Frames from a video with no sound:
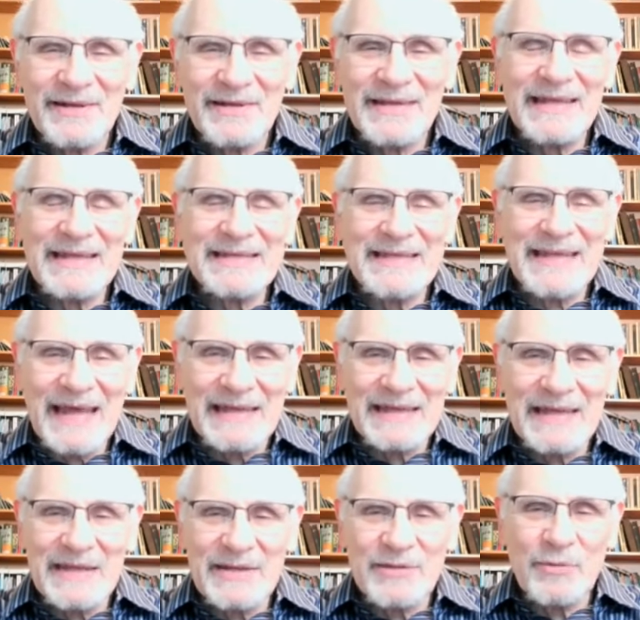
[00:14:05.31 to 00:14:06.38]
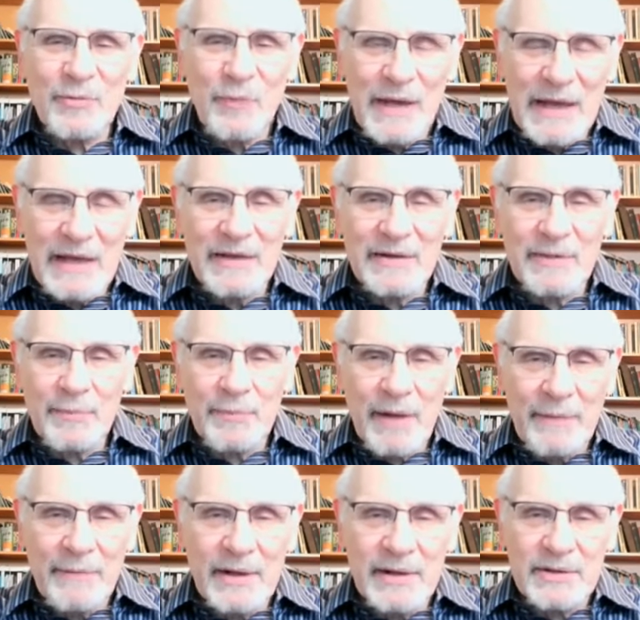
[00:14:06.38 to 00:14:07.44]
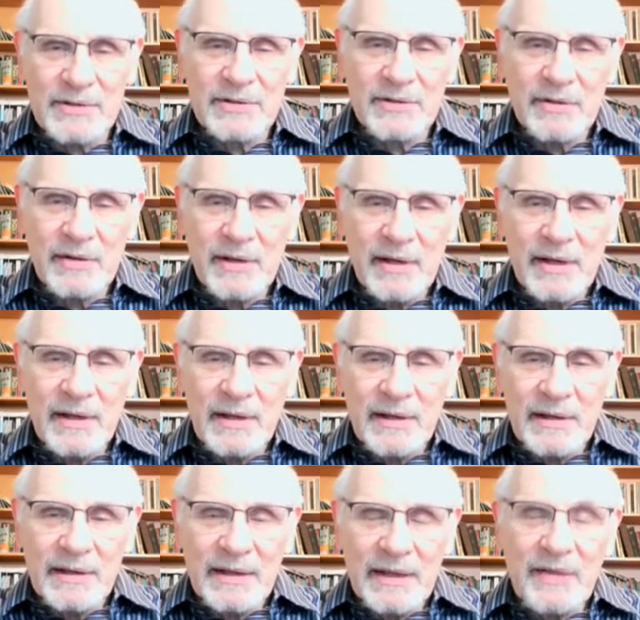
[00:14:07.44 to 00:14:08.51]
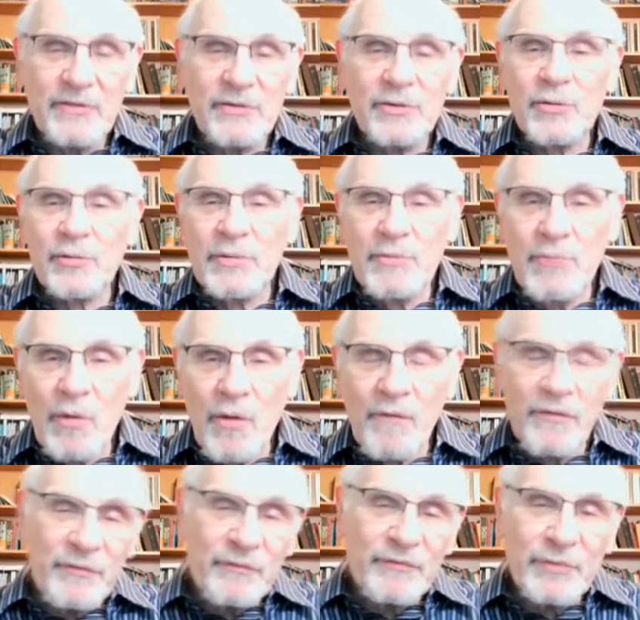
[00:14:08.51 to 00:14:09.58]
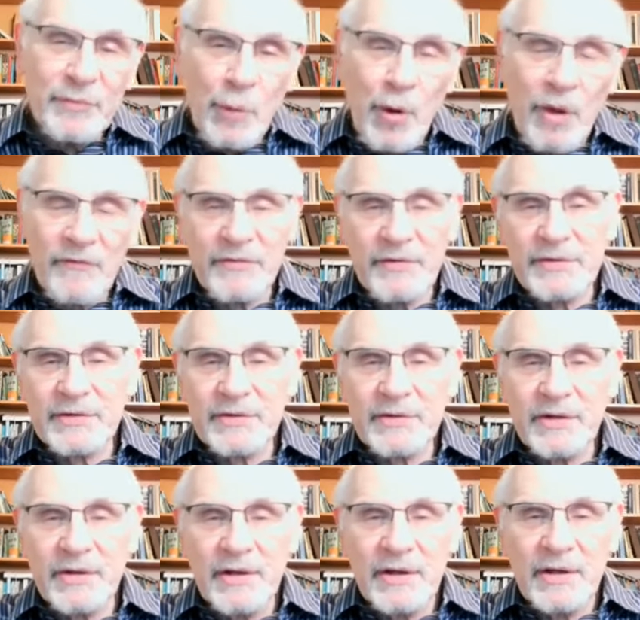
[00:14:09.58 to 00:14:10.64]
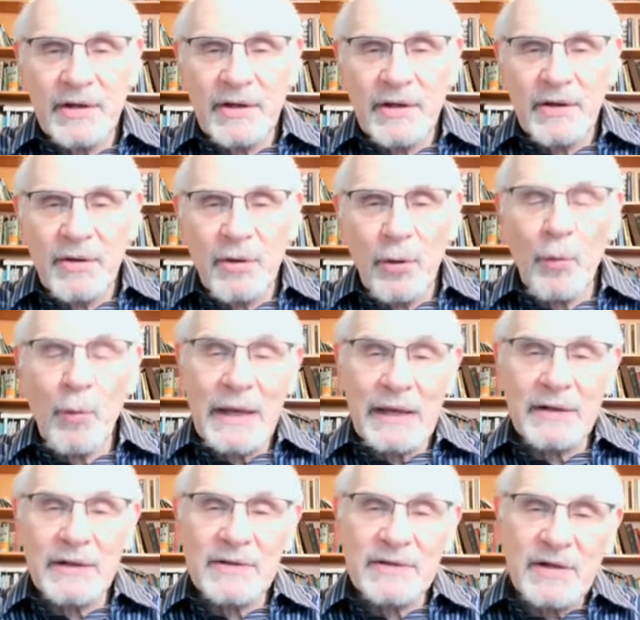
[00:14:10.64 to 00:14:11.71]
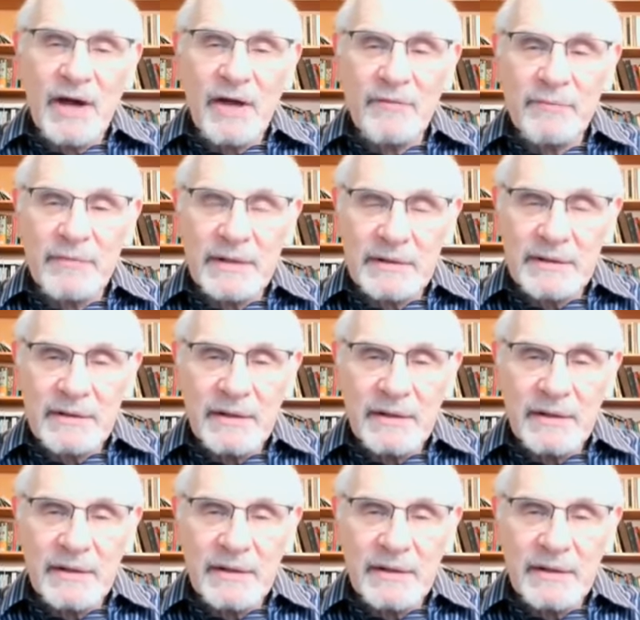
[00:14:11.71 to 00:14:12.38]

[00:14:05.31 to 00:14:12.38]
The intent is to weaken the prime minister, either to remove him from office or weaken his government,